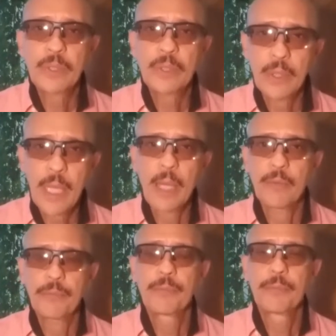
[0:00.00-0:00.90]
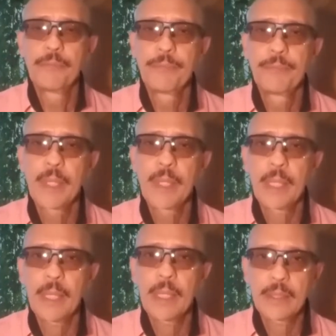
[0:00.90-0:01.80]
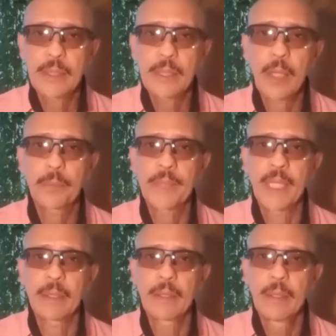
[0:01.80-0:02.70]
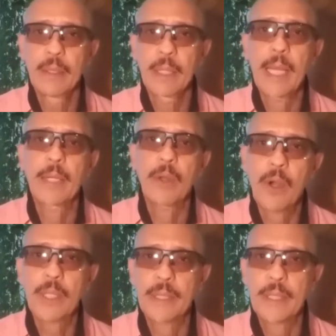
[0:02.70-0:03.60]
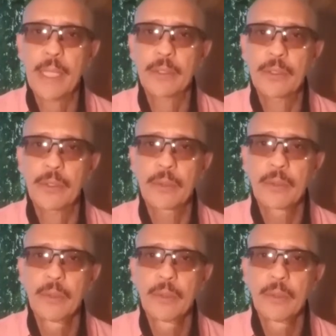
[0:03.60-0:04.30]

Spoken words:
love is sculpting and architecture.